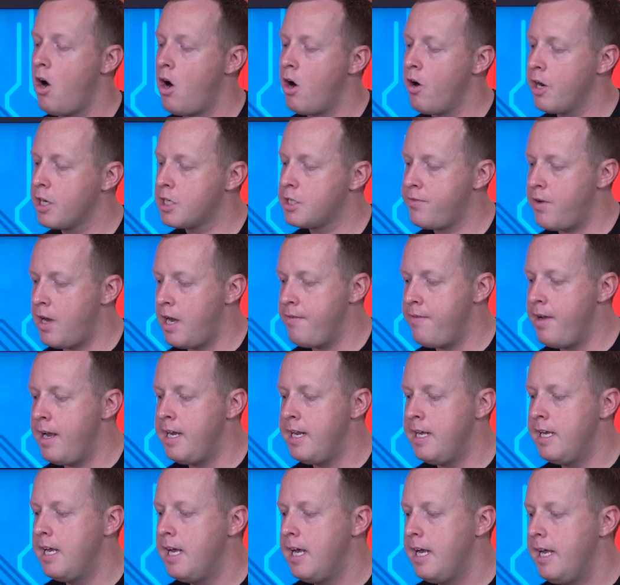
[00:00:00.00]

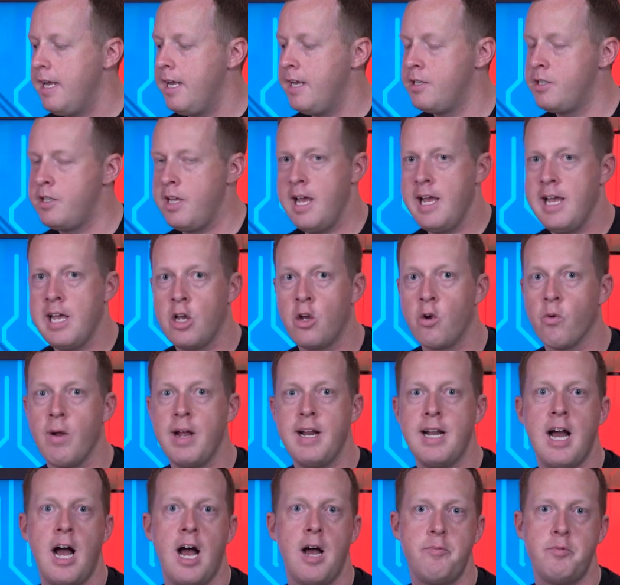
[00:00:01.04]
RX580 is a
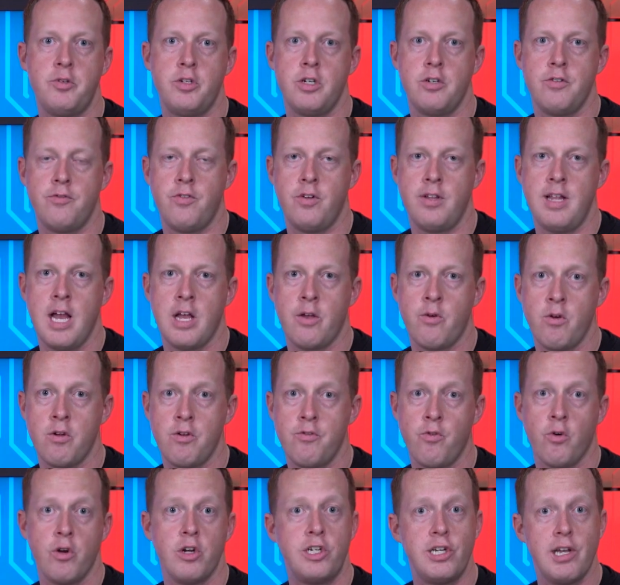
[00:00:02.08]
great option for that going
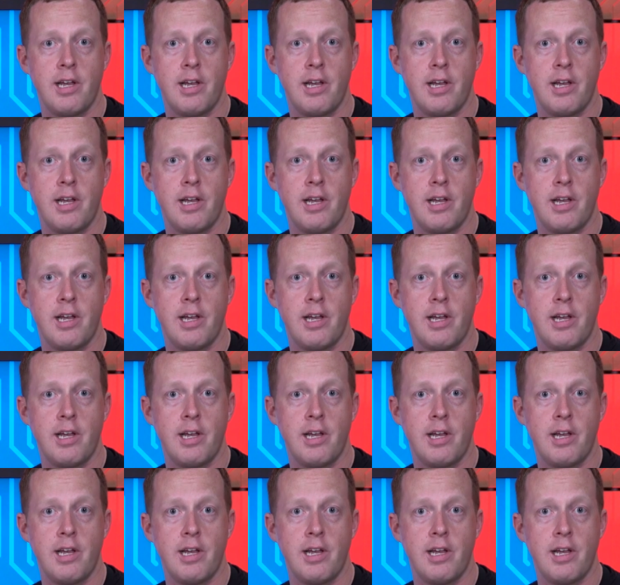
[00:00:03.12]
forward.